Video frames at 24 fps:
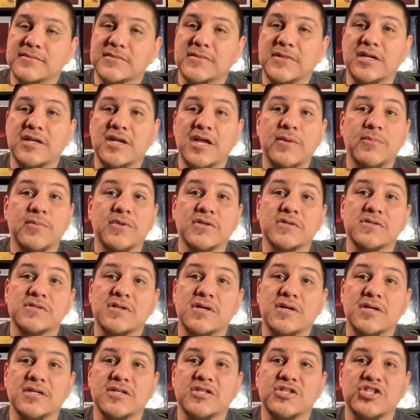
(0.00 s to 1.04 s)
name of the
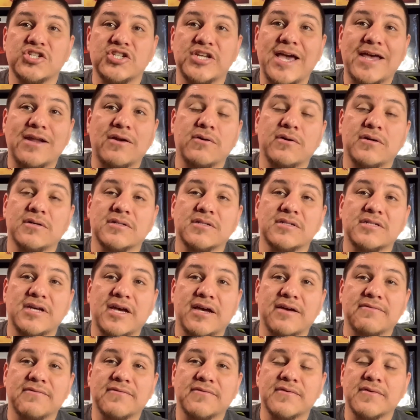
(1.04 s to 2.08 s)
song is Shadow of
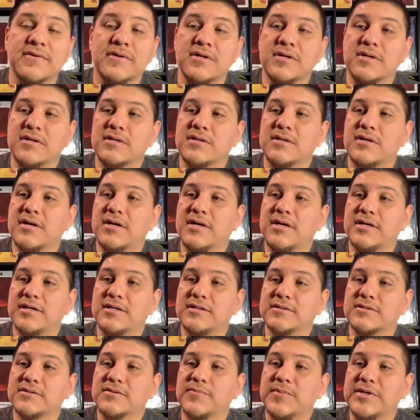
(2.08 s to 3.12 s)
Death.
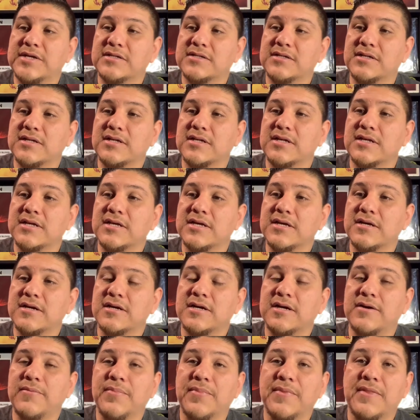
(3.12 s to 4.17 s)
So basically
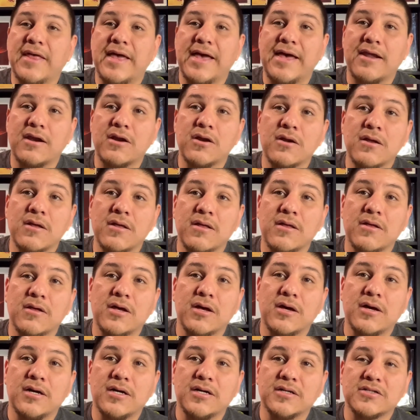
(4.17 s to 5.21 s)
that
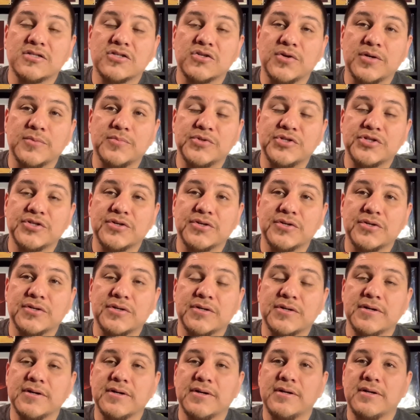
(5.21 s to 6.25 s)
scripture
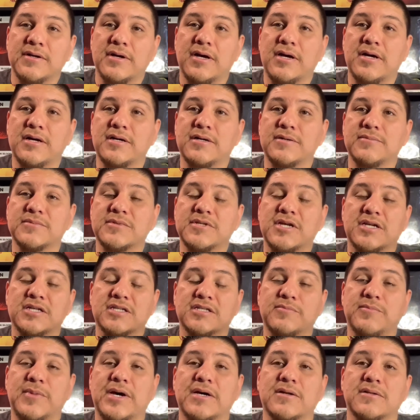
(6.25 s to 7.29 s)
talks
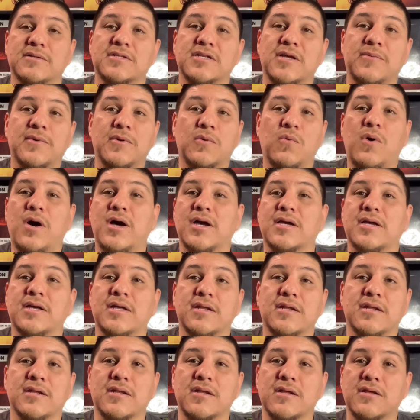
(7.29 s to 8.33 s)
about someone walking